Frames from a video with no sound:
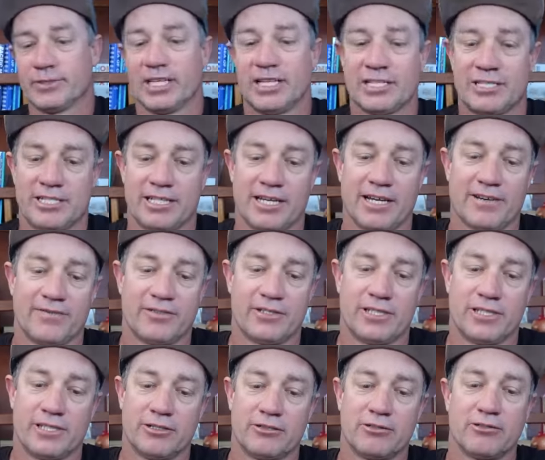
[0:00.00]
A shaft
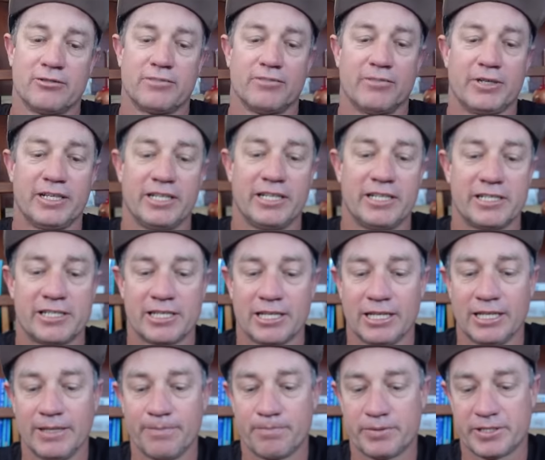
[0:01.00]
seal, but it is a
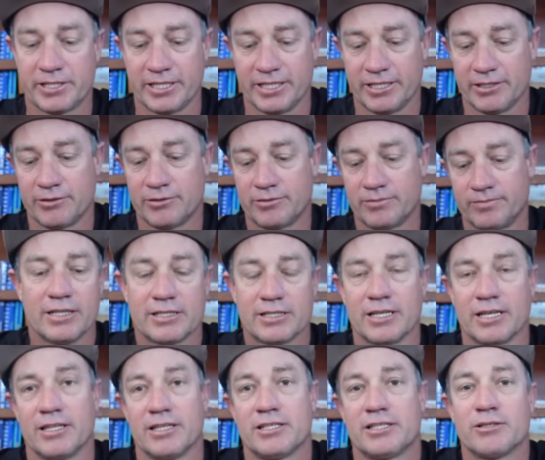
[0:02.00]
lip seal.
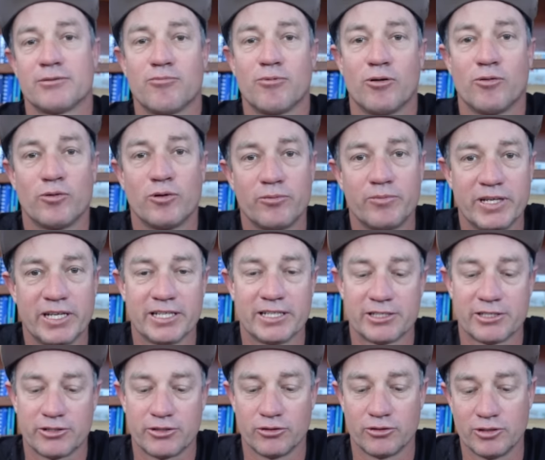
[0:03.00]
So this is what we'll be
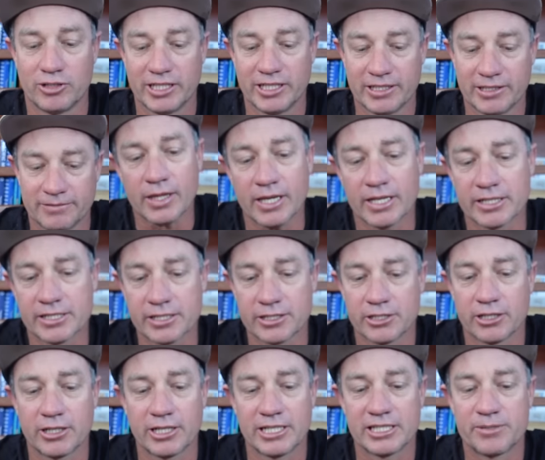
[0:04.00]
installing. It's a
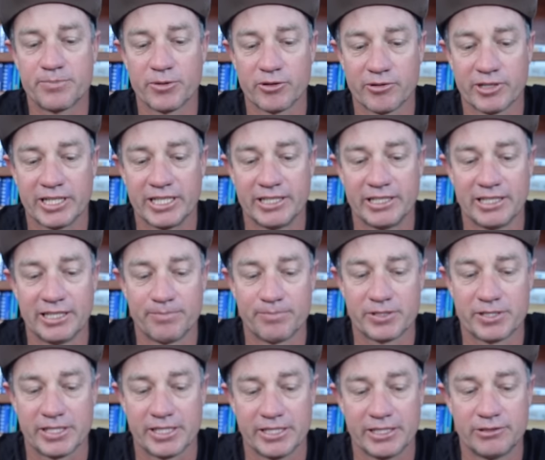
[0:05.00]
Tides Marine lip
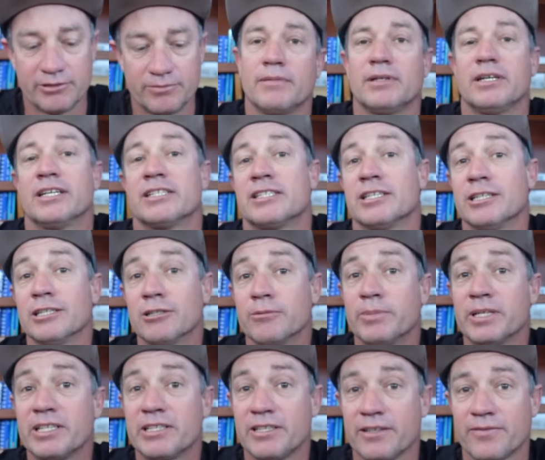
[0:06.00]
seal. It's a little
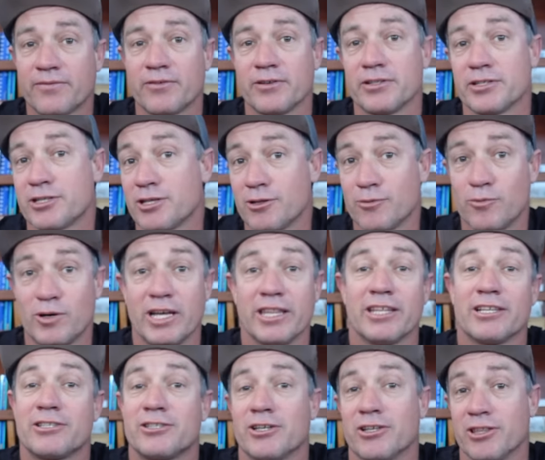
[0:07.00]
bit different to the one
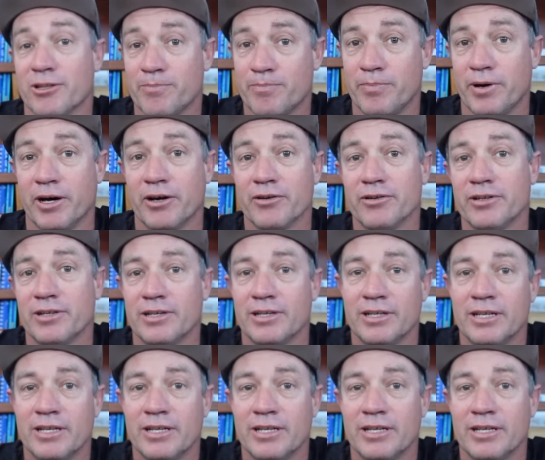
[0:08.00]
that's on the boat.